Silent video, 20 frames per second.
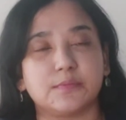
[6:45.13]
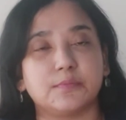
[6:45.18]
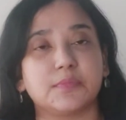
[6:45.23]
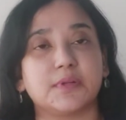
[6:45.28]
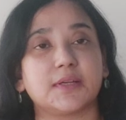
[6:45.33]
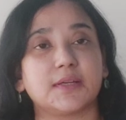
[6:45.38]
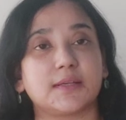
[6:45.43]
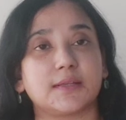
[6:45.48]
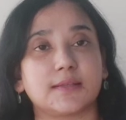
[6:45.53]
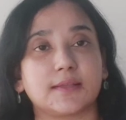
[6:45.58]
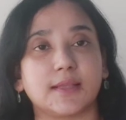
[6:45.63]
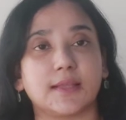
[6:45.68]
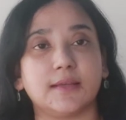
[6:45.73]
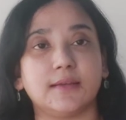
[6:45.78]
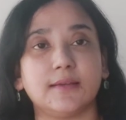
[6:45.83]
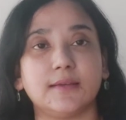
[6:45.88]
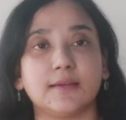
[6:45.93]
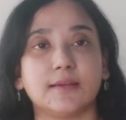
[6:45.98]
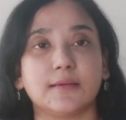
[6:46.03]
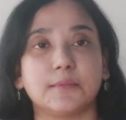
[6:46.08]
but
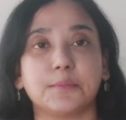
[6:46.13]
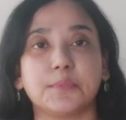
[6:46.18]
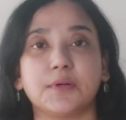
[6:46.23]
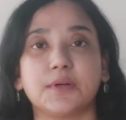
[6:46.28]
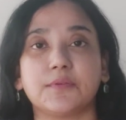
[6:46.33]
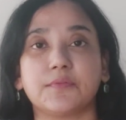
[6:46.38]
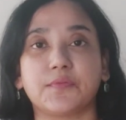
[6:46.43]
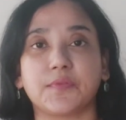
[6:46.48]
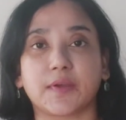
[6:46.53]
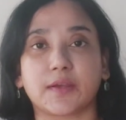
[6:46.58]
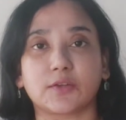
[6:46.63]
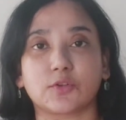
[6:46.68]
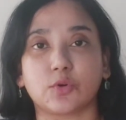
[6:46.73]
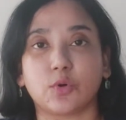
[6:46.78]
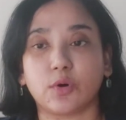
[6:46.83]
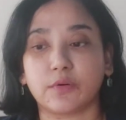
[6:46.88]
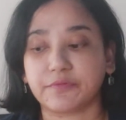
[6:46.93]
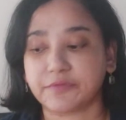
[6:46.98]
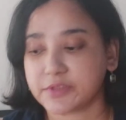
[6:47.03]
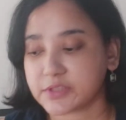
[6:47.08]
then perfect
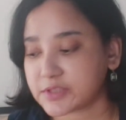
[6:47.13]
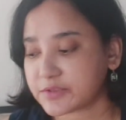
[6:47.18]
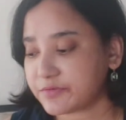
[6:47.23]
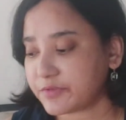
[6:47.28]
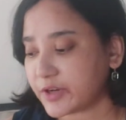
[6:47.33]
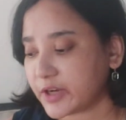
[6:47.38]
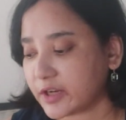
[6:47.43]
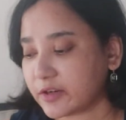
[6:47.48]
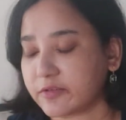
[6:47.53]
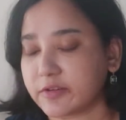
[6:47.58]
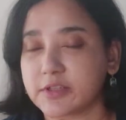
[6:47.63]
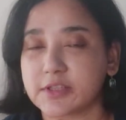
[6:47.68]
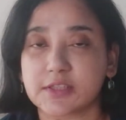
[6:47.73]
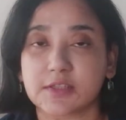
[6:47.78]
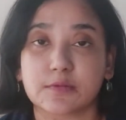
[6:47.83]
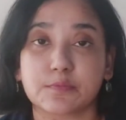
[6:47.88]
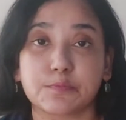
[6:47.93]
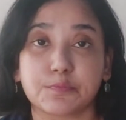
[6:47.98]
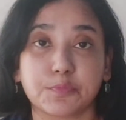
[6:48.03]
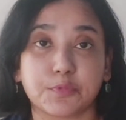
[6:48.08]
office fragrance,